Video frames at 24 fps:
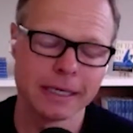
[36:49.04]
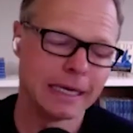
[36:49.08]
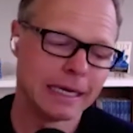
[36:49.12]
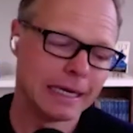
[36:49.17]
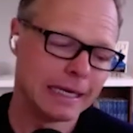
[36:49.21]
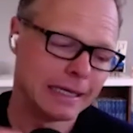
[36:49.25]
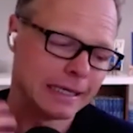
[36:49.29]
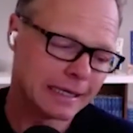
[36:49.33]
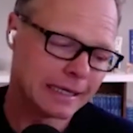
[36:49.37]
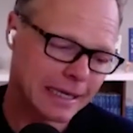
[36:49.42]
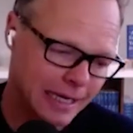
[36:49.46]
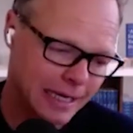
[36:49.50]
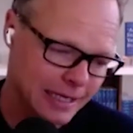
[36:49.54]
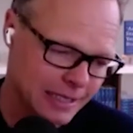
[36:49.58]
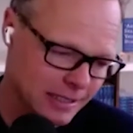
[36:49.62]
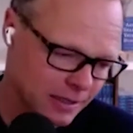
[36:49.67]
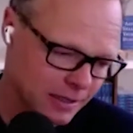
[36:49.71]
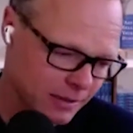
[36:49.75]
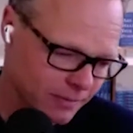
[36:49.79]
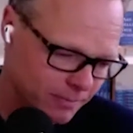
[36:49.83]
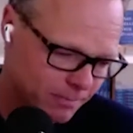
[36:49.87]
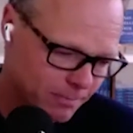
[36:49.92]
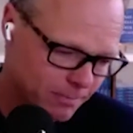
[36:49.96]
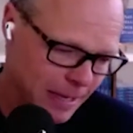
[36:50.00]
In the case
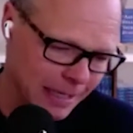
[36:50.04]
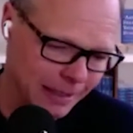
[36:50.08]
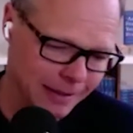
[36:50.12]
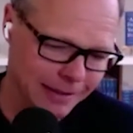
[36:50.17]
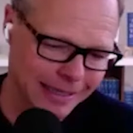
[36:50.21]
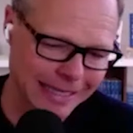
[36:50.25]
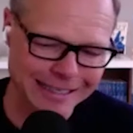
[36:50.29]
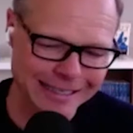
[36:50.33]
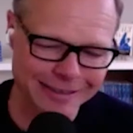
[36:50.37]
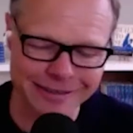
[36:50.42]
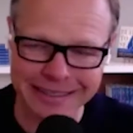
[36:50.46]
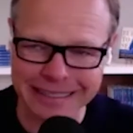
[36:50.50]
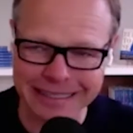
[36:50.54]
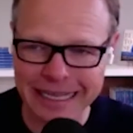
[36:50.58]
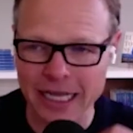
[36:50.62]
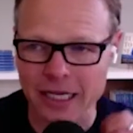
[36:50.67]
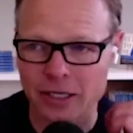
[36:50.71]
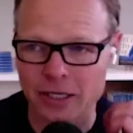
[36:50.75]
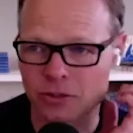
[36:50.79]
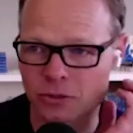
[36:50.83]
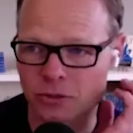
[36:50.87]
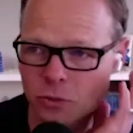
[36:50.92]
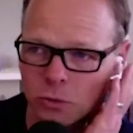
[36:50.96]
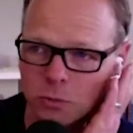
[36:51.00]
of Ben Leonard, the
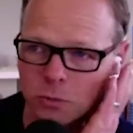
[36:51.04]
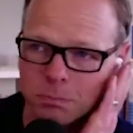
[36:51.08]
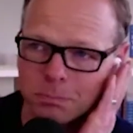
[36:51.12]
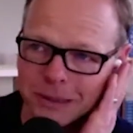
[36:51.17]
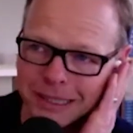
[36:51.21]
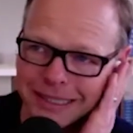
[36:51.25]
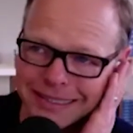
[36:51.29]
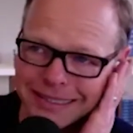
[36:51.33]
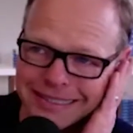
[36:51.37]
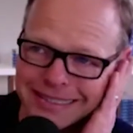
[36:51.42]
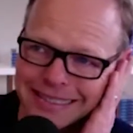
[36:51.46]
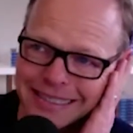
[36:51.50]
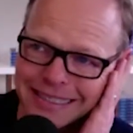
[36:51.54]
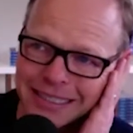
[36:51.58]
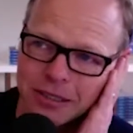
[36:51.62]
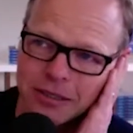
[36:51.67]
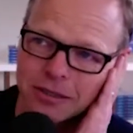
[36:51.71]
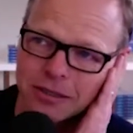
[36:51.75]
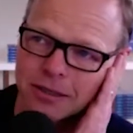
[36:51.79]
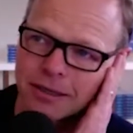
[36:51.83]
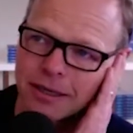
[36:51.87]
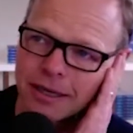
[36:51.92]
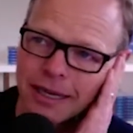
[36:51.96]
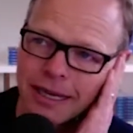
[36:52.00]
guy who sold Beast
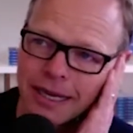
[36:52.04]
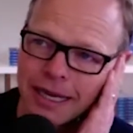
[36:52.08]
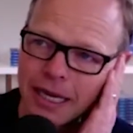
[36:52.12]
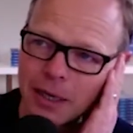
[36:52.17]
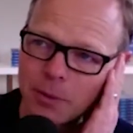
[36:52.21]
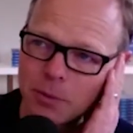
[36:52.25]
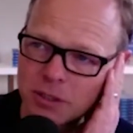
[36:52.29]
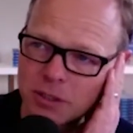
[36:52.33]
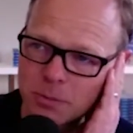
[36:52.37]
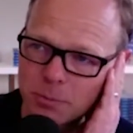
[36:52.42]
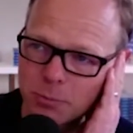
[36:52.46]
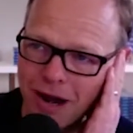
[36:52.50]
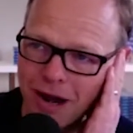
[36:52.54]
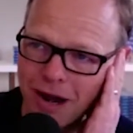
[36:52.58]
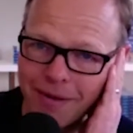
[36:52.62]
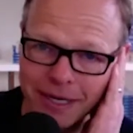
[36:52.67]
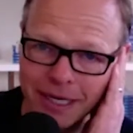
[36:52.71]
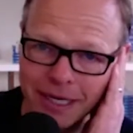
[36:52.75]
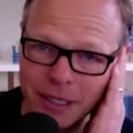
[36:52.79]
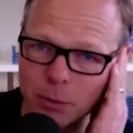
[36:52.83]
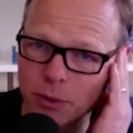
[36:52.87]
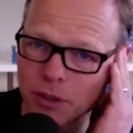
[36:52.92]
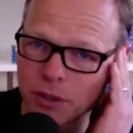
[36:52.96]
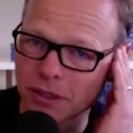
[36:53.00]
Gear, it was a
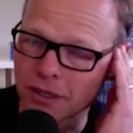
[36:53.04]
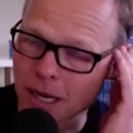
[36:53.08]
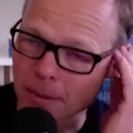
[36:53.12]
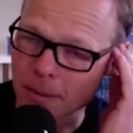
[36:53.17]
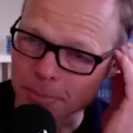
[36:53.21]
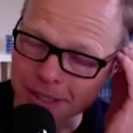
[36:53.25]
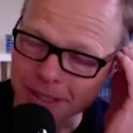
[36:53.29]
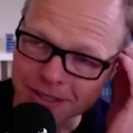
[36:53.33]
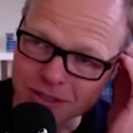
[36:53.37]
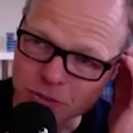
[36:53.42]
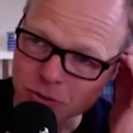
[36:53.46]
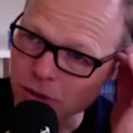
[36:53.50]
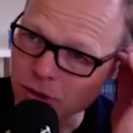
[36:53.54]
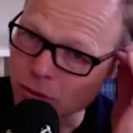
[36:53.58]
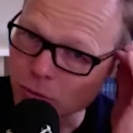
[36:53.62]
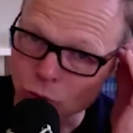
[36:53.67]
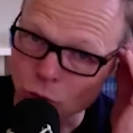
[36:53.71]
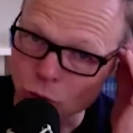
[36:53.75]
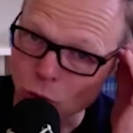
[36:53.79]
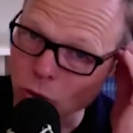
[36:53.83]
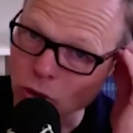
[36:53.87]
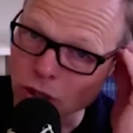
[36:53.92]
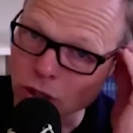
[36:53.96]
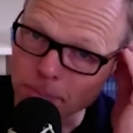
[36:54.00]
private equity company doing a
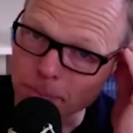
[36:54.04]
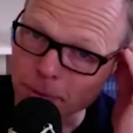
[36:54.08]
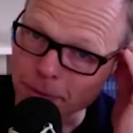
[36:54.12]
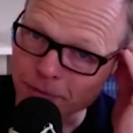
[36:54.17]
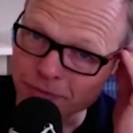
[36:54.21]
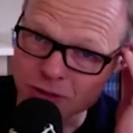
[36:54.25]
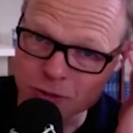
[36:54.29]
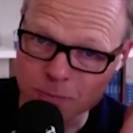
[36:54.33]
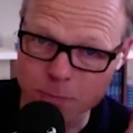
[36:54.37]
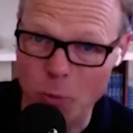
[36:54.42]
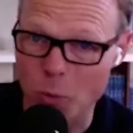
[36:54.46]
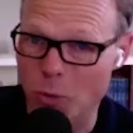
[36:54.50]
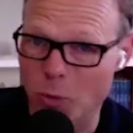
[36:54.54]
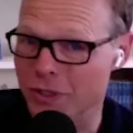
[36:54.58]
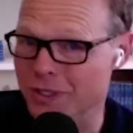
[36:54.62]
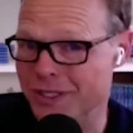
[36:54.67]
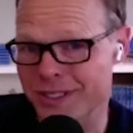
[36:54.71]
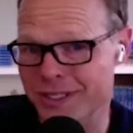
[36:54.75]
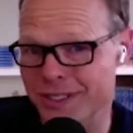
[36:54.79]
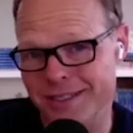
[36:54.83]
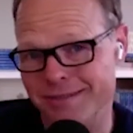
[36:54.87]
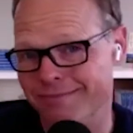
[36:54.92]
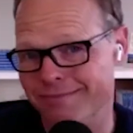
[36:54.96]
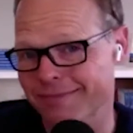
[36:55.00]
roll-up of
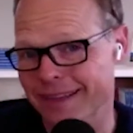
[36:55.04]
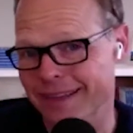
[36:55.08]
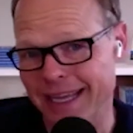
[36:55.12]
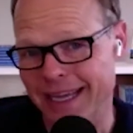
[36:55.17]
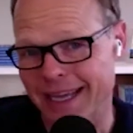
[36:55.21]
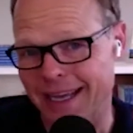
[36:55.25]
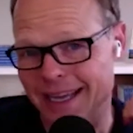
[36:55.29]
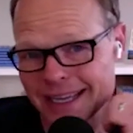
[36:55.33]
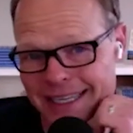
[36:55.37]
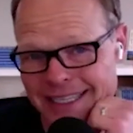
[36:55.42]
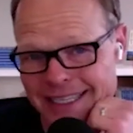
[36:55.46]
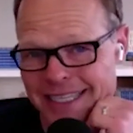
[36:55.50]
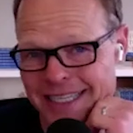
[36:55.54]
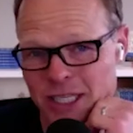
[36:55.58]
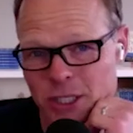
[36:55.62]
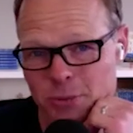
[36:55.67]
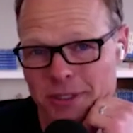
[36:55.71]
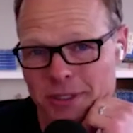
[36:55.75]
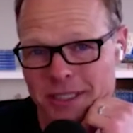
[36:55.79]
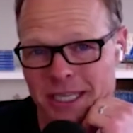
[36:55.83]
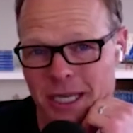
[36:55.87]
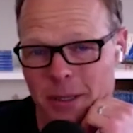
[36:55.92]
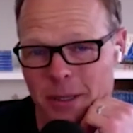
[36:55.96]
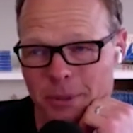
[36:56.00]
sports
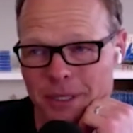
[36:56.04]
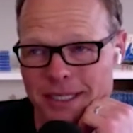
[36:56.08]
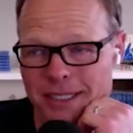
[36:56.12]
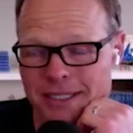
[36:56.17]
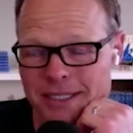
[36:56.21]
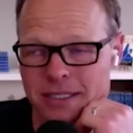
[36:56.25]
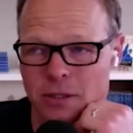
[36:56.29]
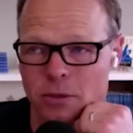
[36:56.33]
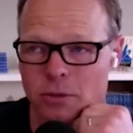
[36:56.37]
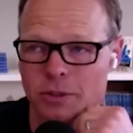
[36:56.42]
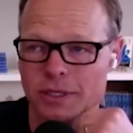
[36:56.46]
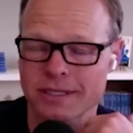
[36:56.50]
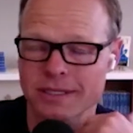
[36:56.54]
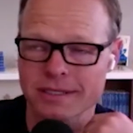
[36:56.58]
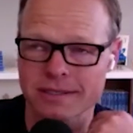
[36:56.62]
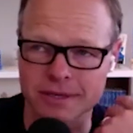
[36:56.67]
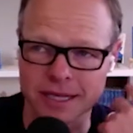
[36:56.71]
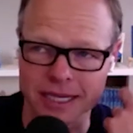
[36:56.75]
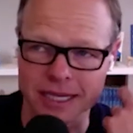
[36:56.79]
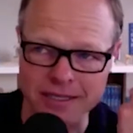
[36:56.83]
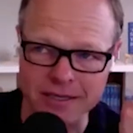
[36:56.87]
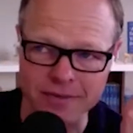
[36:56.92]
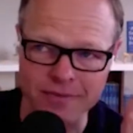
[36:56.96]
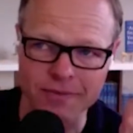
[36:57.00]
accessory companies. So
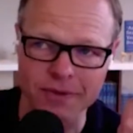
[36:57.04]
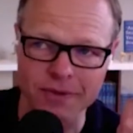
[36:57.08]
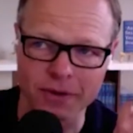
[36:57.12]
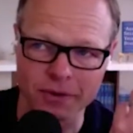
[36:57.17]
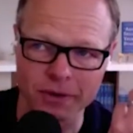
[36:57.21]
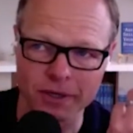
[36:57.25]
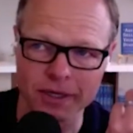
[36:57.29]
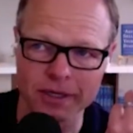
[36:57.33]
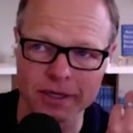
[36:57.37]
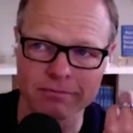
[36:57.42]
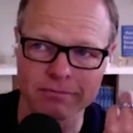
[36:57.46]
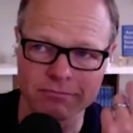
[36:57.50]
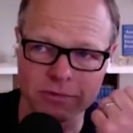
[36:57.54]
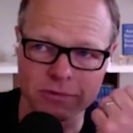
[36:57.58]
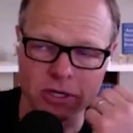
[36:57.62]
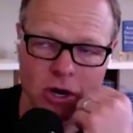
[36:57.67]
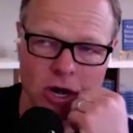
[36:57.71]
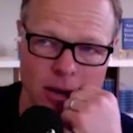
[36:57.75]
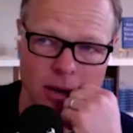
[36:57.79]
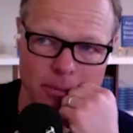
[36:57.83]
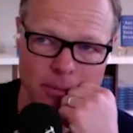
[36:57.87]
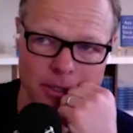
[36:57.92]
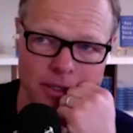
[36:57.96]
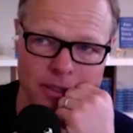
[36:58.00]
it's a very
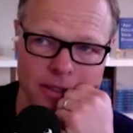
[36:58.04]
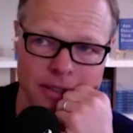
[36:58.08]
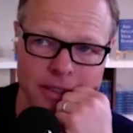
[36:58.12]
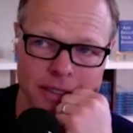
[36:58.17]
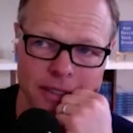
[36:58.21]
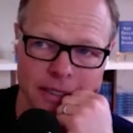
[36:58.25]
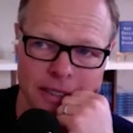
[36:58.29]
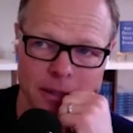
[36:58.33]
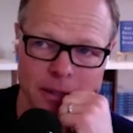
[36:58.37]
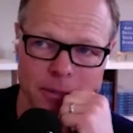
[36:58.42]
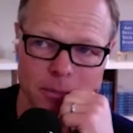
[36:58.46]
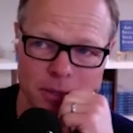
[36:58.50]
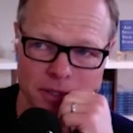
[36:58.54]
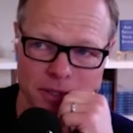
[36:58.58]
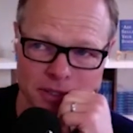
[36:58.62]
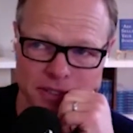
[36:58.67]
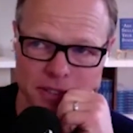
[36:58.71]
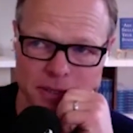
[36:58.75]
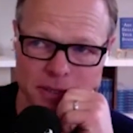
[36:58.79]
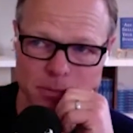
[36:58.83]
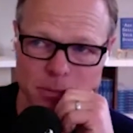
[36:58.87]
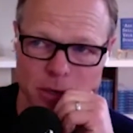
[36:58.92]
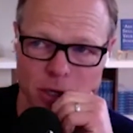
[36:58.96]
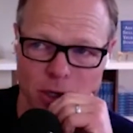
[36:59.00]
common
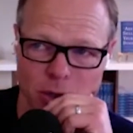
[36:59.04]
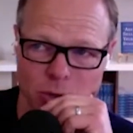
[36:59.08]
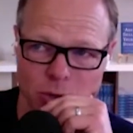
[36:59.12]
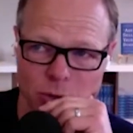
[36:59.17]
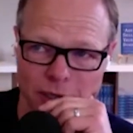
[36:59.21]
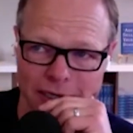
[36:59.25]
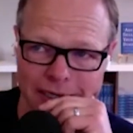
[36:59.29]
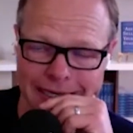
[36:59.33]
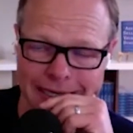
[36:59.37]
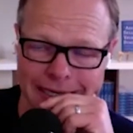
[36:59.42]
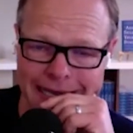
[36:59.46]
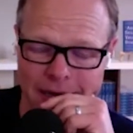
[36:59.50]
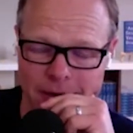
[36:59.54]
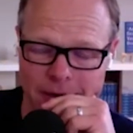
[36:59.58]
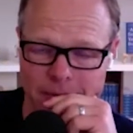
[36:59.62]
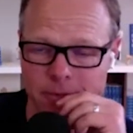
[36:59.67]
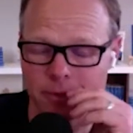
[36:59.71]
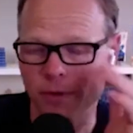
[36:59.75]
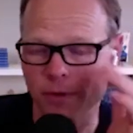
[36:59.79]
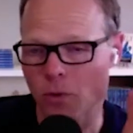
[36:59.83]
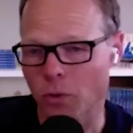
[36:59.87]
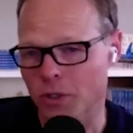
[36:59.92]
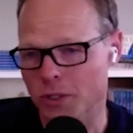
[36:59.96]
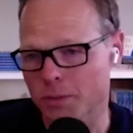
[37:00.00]
business model right now.
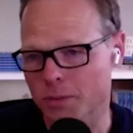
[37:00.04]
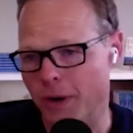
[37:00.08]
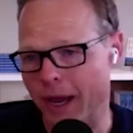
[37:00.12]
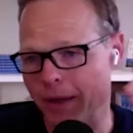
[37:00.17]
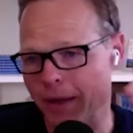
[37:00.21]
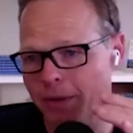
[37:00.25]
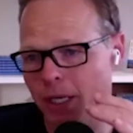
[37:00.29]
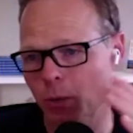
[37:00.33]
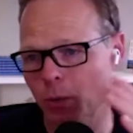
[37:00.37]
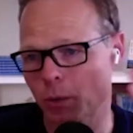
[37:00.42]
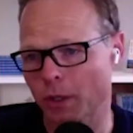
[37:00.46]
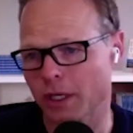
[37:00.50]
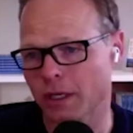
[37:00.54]
And of course, private equity